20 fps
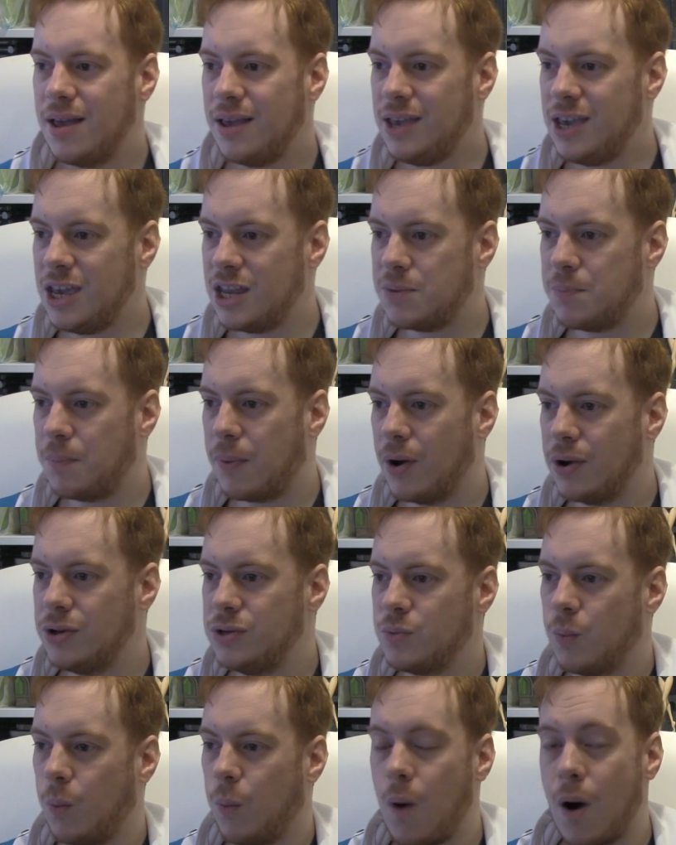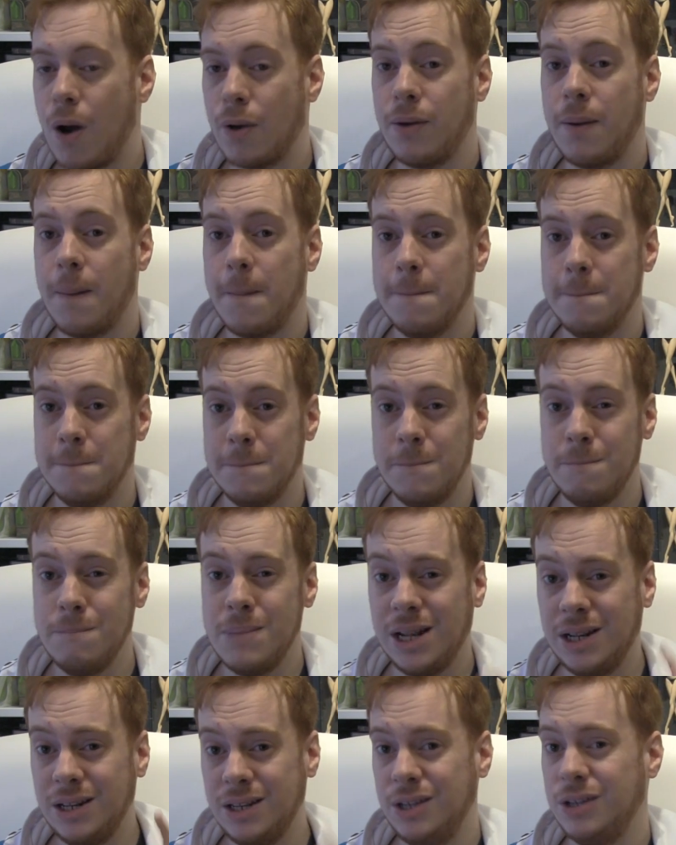8.1
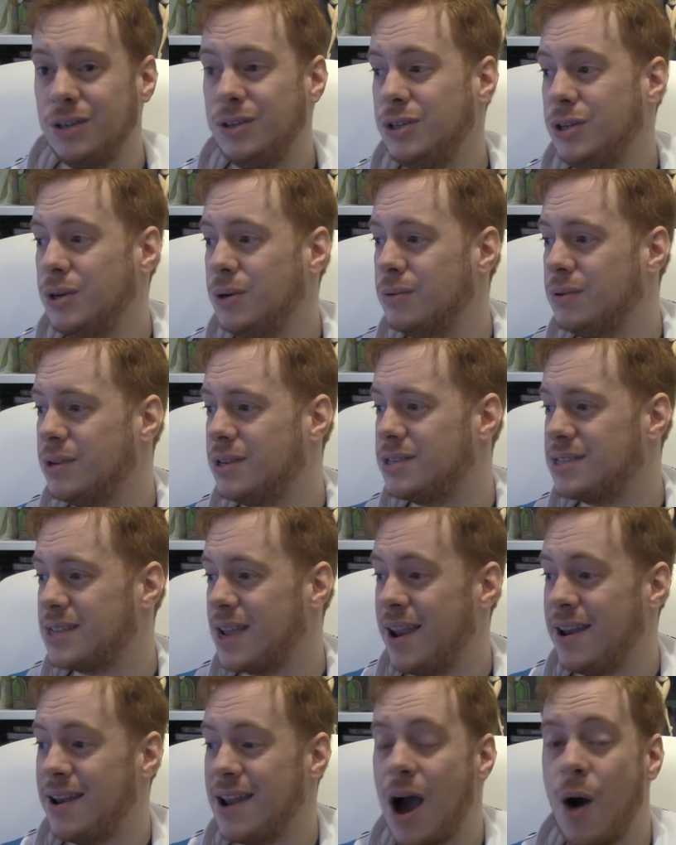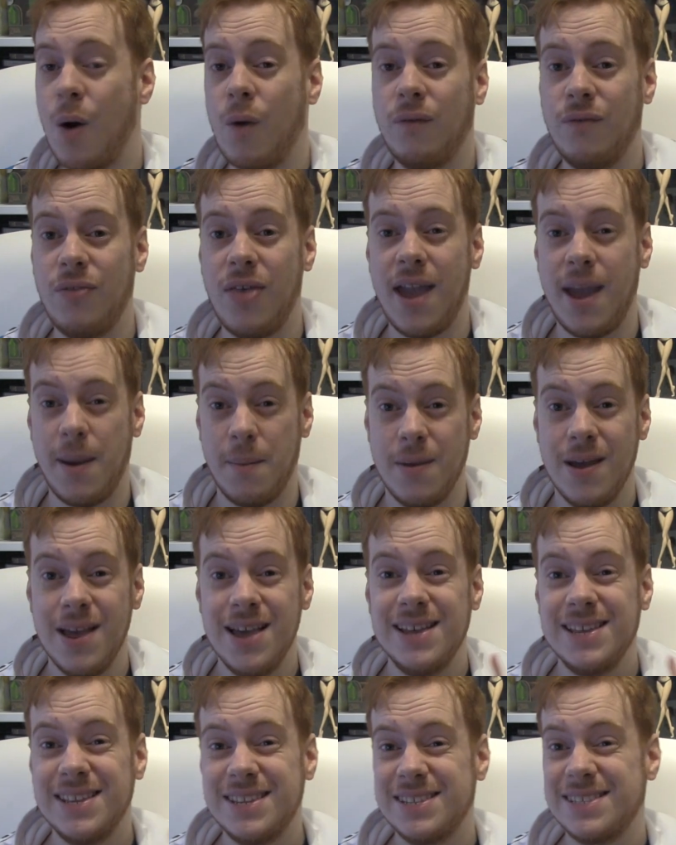million units, and out of them,
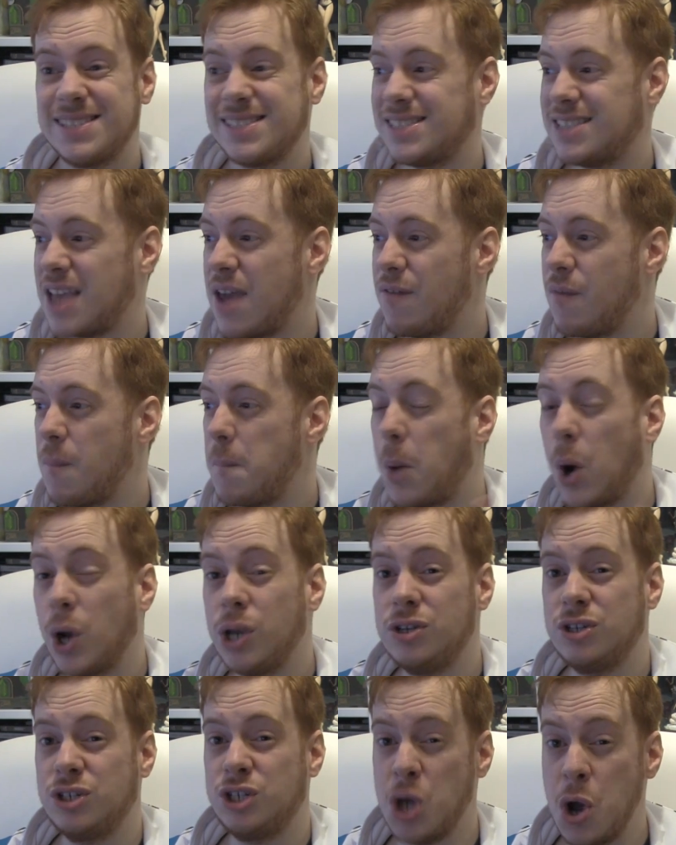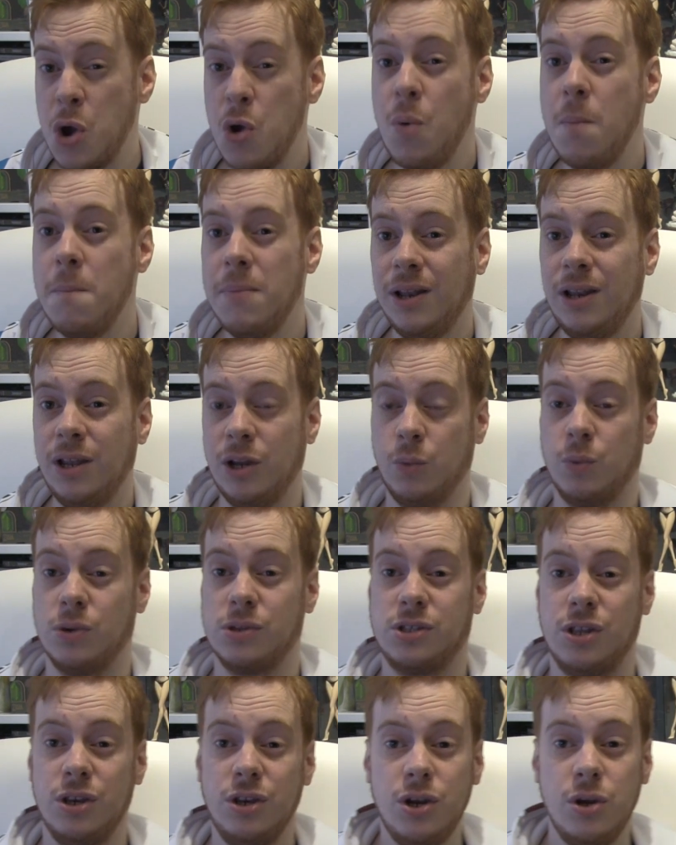7.2 million
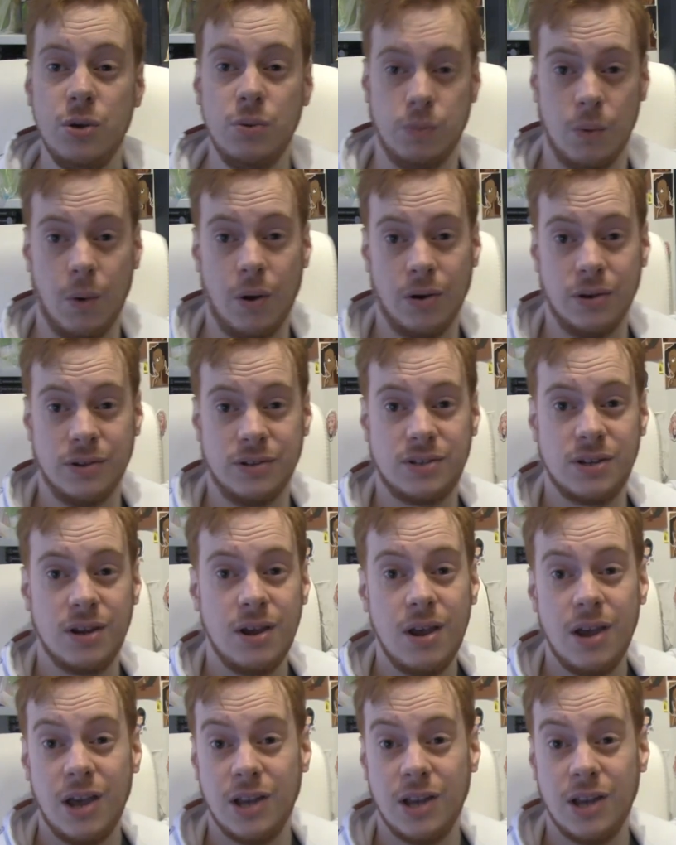was the new ones.